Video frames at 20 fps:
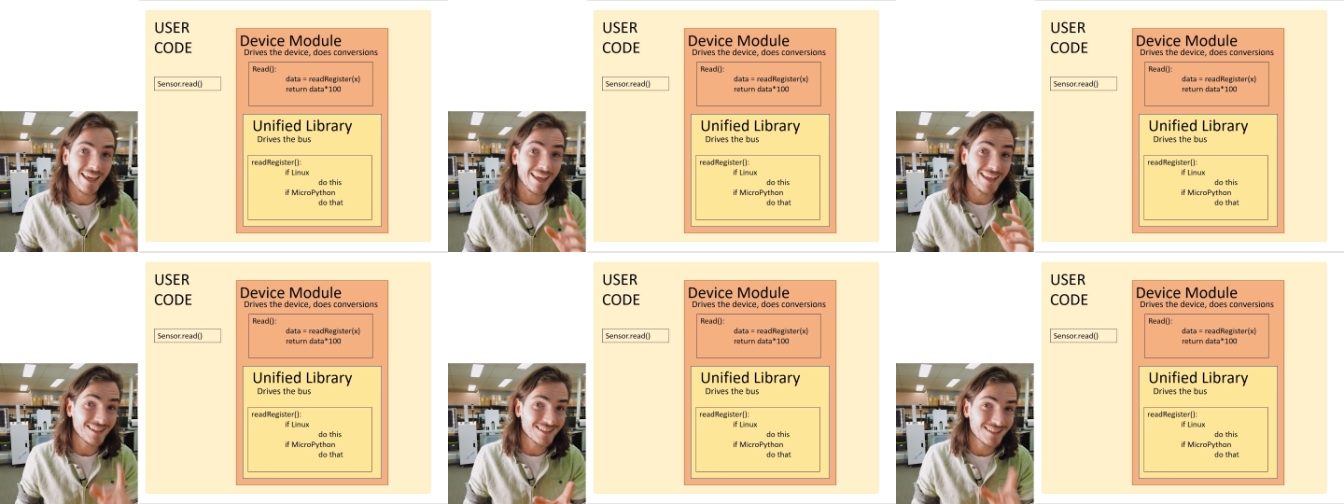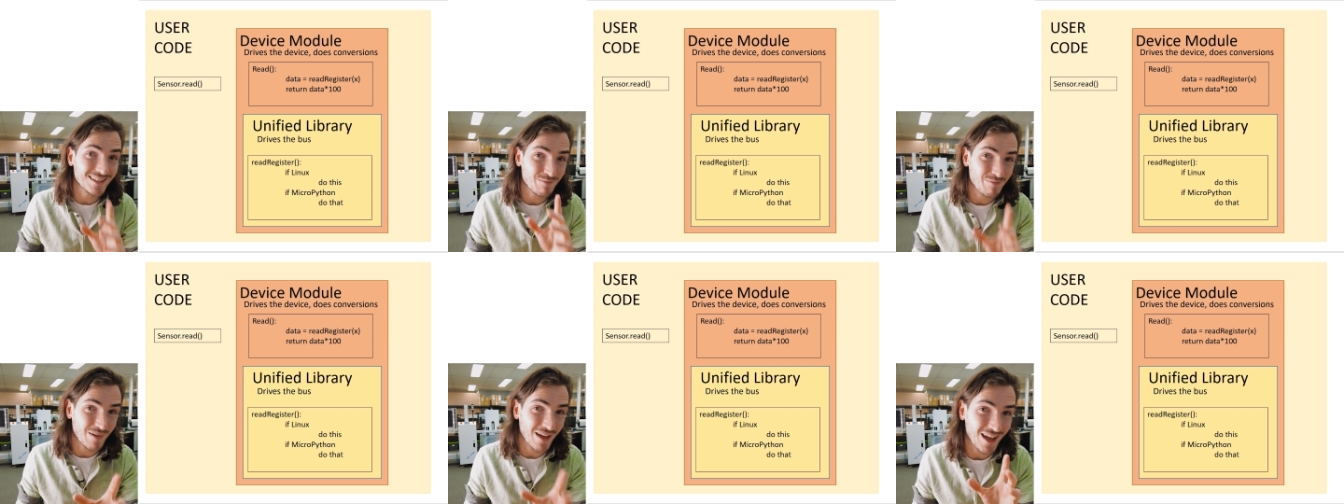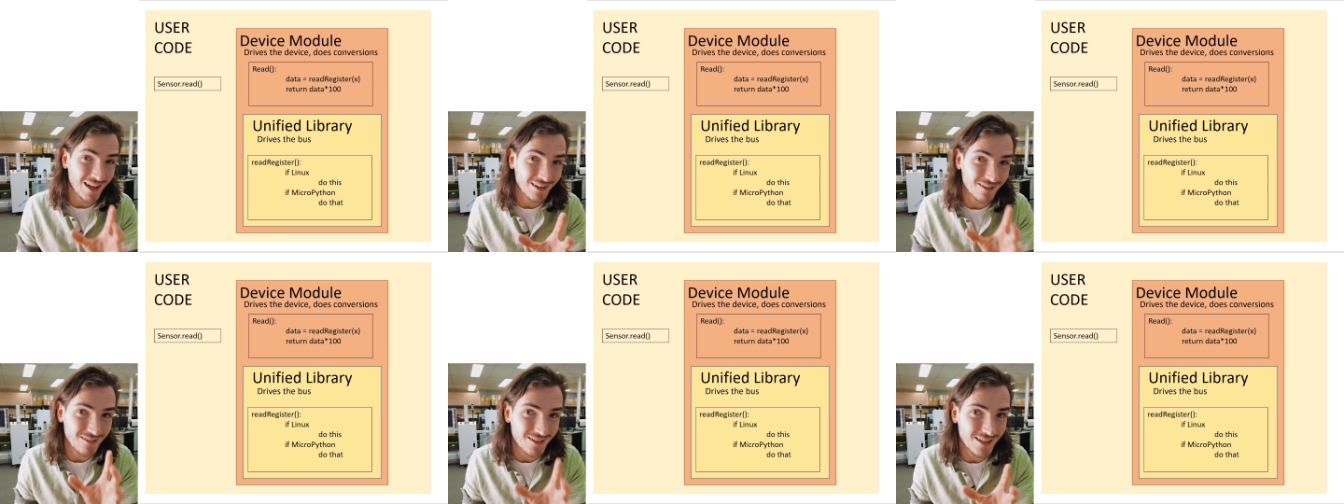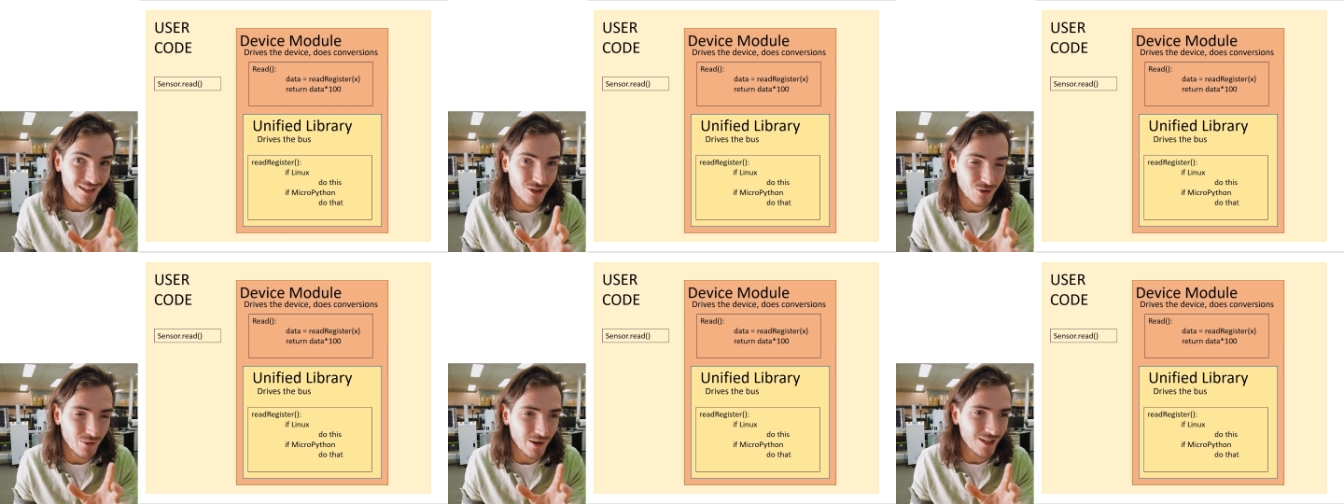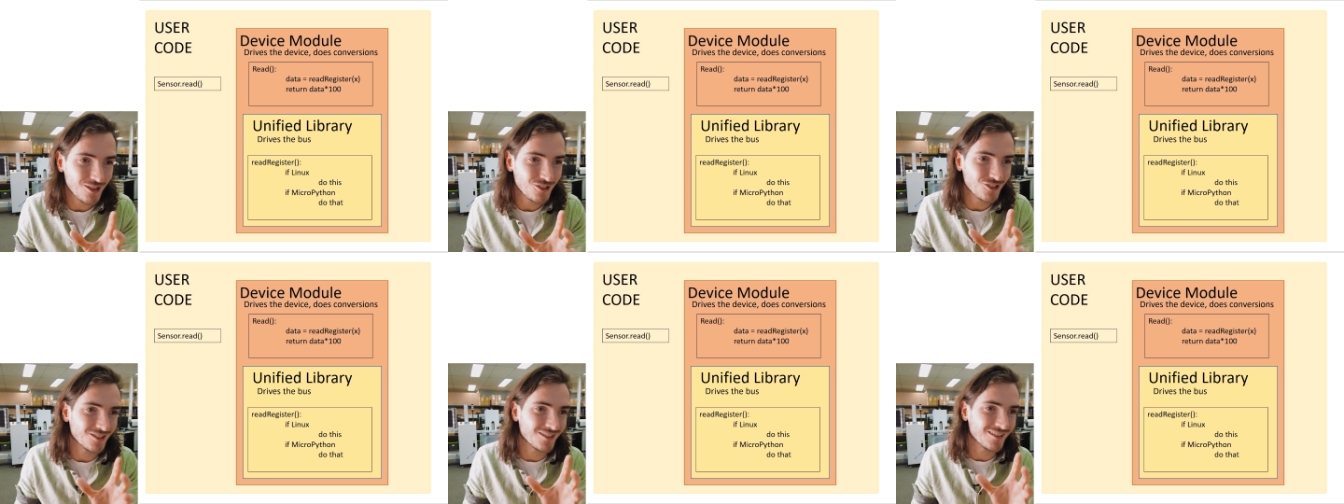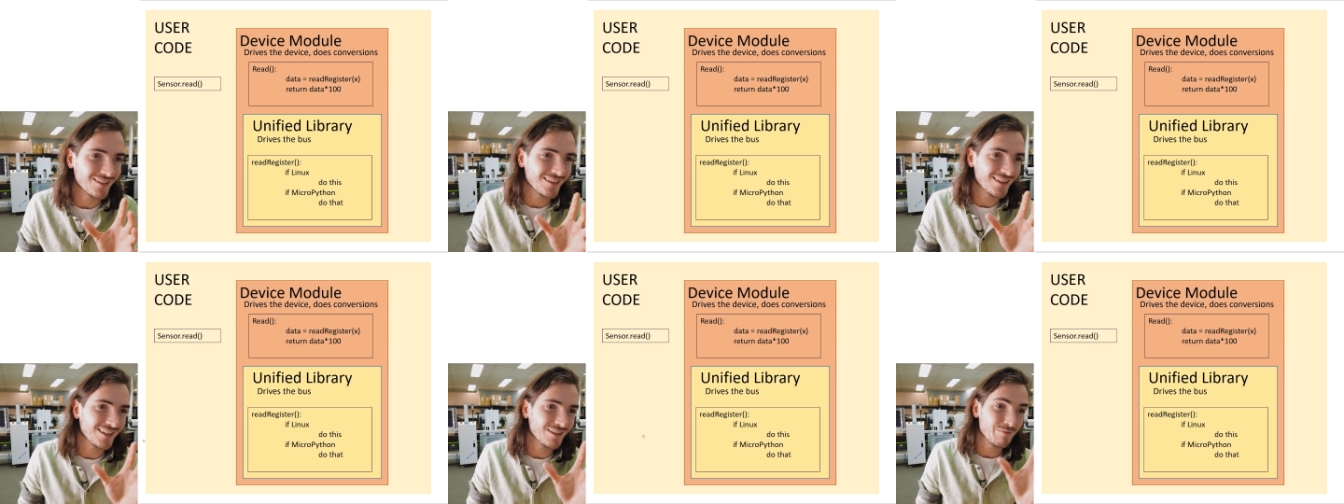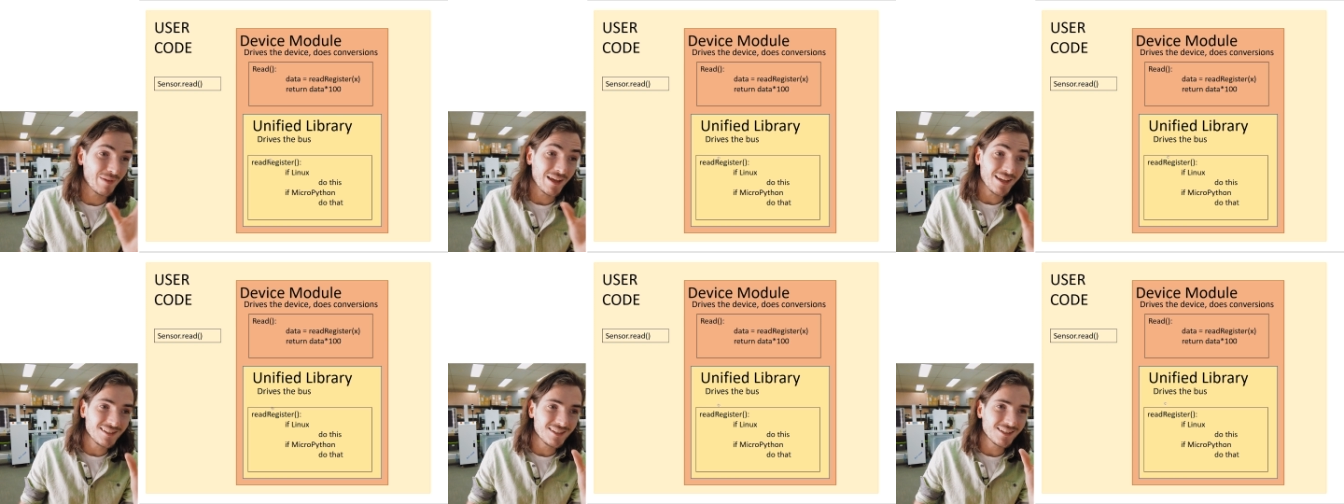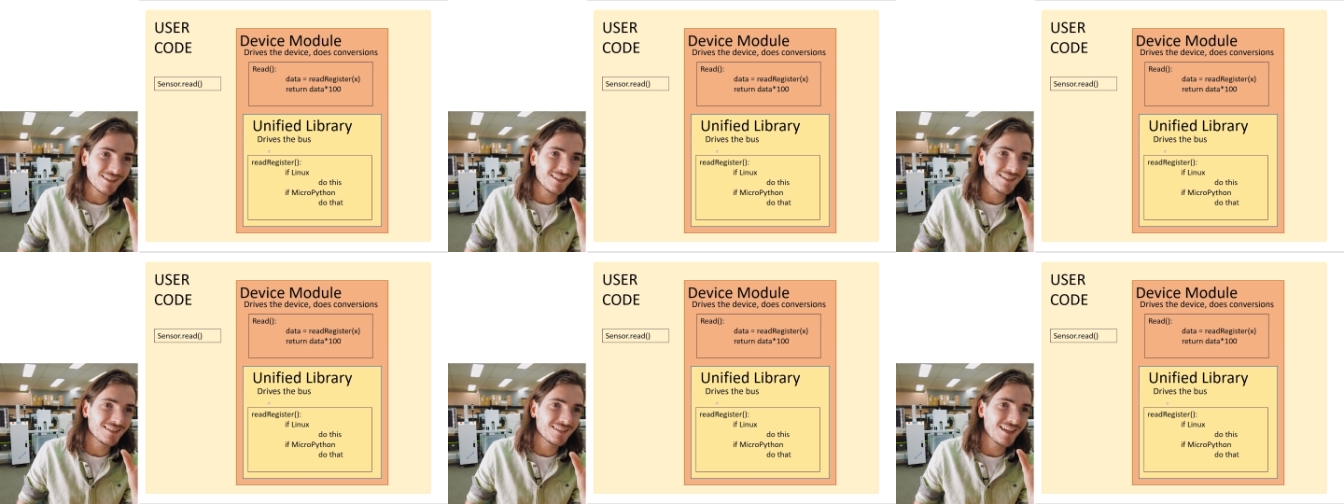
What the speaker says: It's the part of the equation that basically